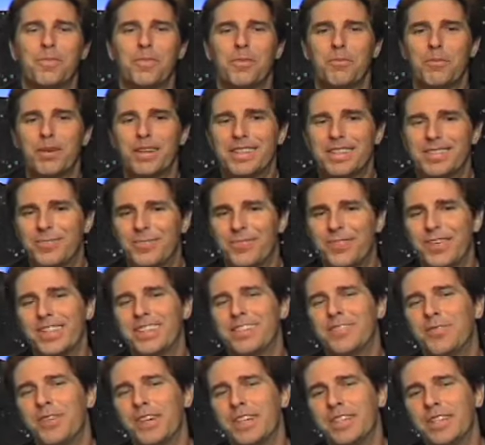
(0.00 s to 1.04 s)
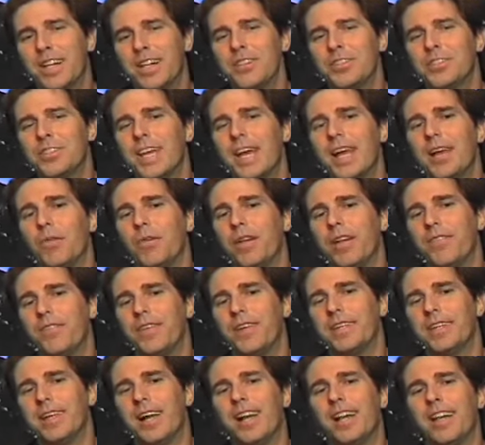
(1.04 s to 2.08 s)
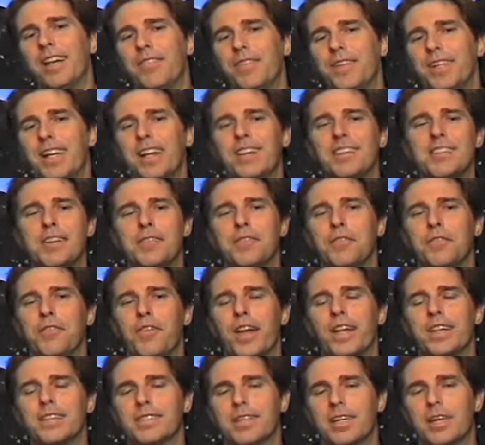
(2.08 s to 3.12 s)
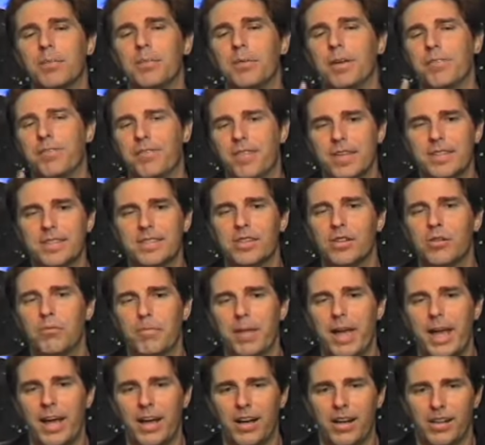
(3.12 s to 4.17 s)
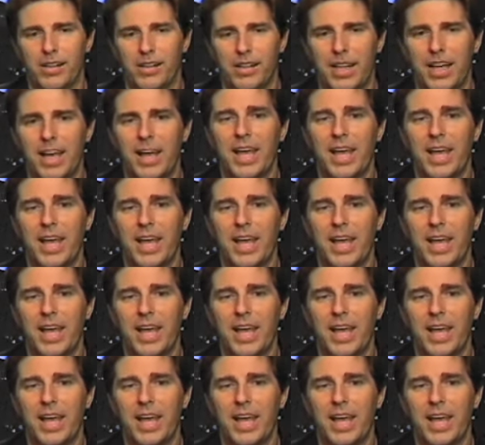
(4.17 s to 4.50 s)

but, but but does tend, if he does if he does have a friend, it's going to be a physical male.